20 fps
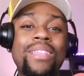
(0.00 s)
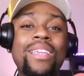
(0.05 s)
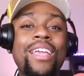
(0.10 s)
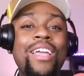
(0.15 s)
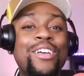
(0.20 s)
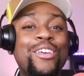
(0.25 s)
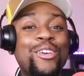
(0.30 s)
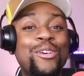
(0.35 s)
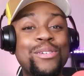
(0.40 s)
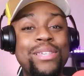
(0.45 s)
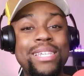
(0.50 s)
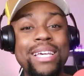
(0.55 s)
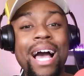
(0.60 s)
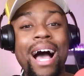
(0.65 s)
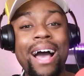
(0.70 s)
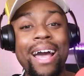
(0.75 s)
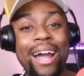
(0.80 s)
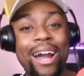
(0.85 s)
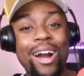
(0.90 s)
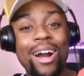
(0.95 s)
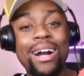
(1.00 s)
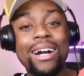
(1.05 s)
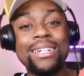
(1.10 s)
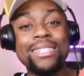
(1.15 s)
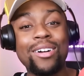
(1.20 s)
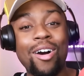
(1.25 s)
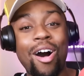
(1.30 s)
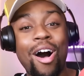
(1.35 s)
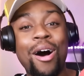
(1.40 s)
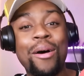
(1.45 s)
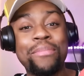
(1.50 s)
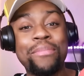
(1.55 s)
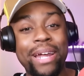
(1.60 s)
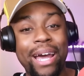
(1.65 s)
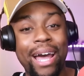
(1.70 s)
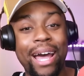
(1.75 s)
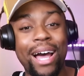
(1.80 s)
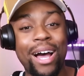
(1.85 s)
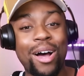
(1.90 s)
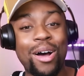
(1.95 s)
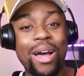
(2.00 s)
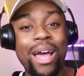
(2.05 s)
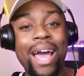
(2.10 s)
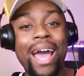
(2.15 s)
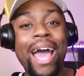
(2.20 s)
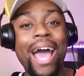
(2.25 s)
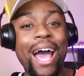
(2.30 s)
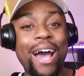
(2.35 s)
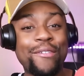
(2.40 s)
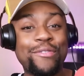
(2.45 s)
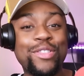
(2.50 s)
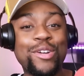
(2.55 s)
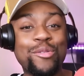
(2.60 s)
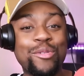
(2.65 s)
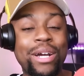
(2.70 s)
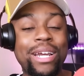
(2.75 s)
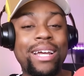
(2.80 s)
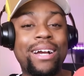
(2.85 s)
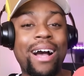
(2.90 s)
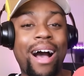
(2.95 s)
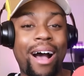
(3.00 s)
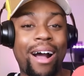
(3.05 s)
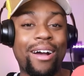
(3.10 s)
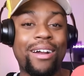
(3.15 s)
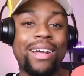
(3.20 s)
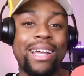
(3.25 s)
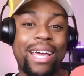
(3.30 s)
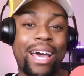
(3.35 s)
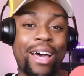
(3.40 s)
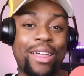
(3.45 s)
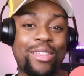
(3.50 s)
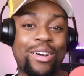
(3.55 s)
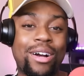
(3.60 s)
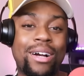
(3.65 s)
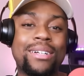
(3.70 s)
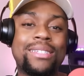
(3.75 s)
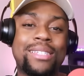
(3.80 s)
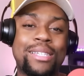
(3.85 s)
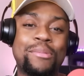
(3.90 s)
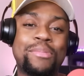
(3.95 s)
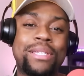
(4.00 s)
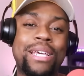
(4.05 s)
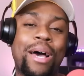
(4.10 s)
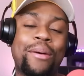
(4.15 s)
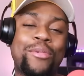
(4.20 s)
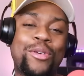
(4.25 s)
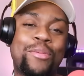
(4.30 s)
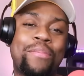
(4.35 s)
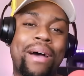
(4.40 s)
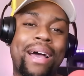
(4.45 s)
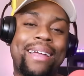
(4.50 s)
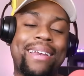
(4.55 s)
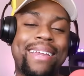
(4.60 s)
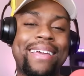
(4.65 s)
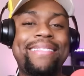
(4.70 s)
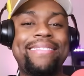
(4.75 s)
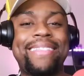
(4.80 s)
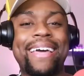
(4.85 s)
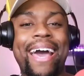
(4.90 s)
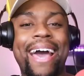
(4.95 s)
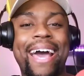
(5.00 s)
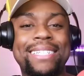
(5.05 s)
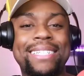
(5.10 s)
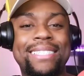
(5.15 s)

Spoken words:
You see how Erica calmed down after Rennie got her together? Sometimes you might need that.